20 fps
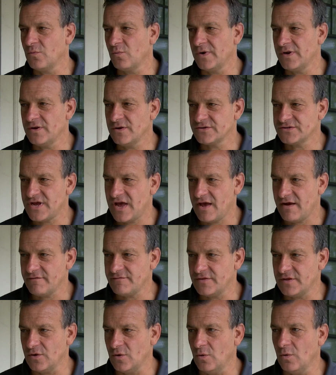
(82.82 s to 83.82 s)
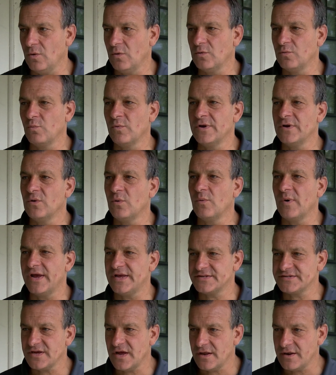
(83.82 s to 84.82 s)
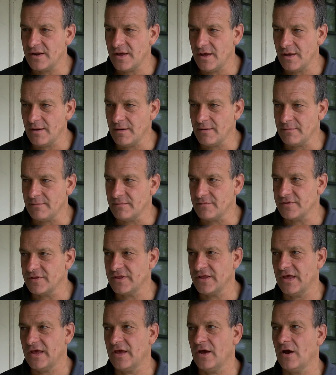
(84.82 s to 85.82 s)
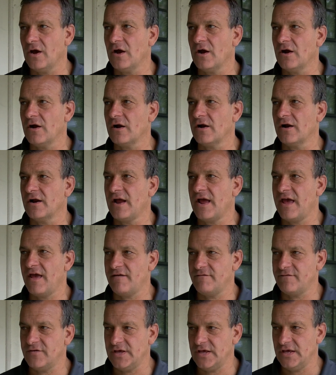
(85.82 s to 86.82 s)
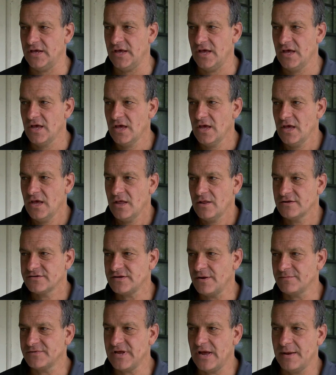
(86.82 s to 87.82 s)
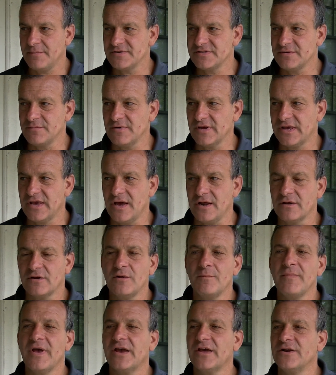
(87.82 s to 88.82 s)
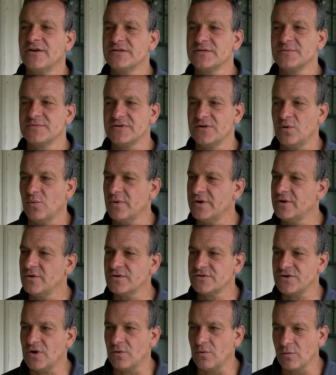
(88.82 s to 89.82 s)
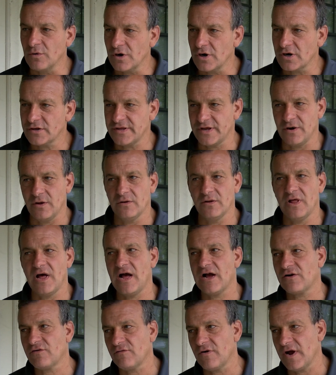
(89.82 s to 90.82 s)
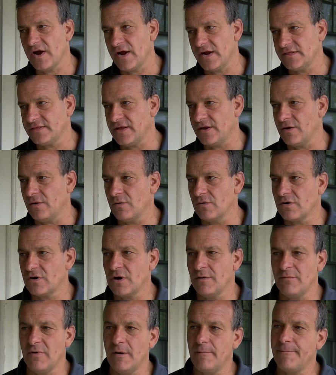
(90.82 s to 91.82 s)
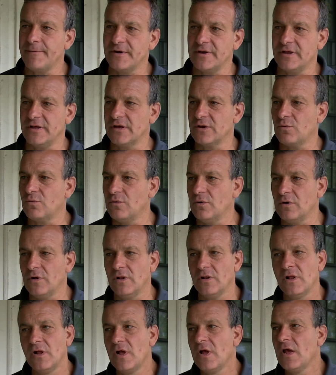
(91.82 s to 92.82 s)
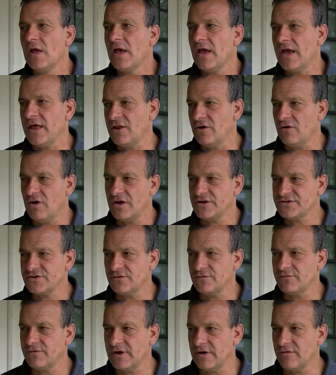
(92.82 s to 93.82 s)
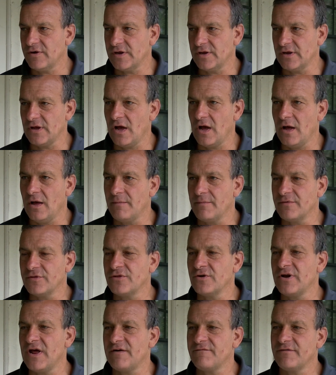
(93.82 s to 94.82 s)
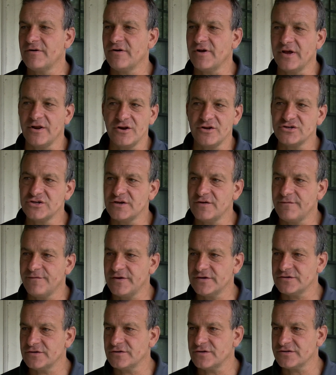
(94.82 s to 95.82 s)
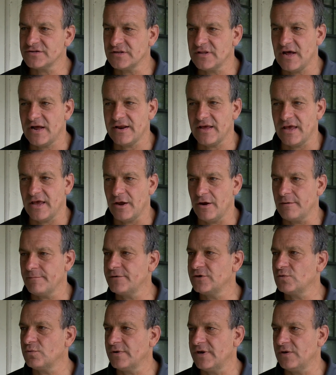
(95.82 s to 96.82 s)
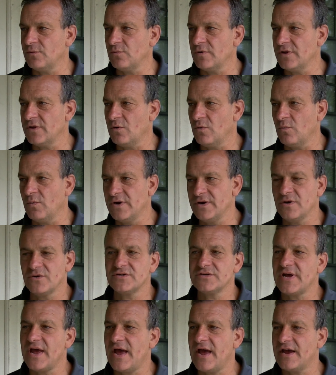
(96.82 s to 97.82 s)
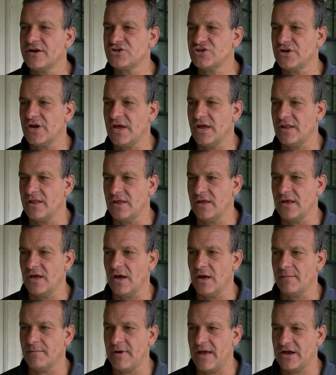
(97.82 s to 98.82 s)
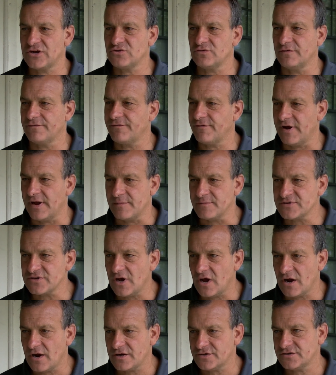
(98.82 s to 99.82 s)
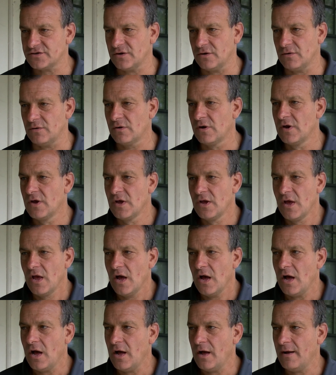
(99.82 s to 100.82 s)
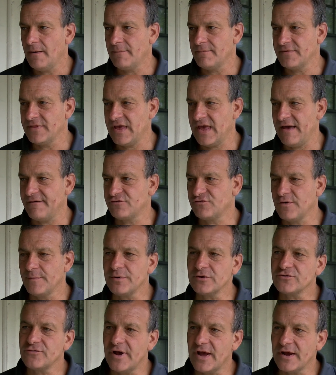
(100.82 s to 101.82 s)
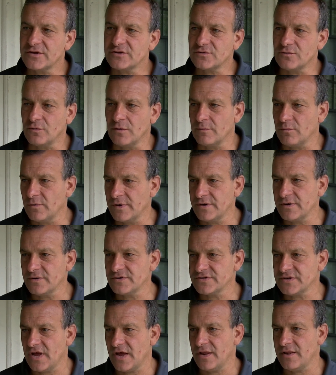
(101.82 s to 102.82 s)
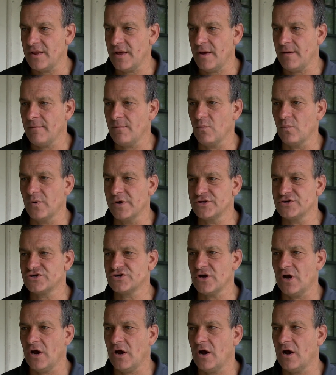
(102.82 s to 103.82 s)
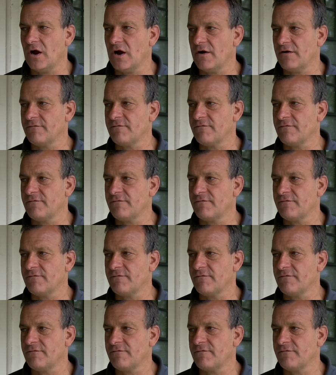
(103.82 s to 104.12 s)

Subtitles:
windows have the old window weights on them. They are heavy. Sometimes the mechanical mechanisms in the windows don't work. They don't lock right. They don't come up and equal. And they're also they're not very energy efficient. There's a lot of air between where the window sash and the actual frames are. So they have triple track storm windows on them, which are,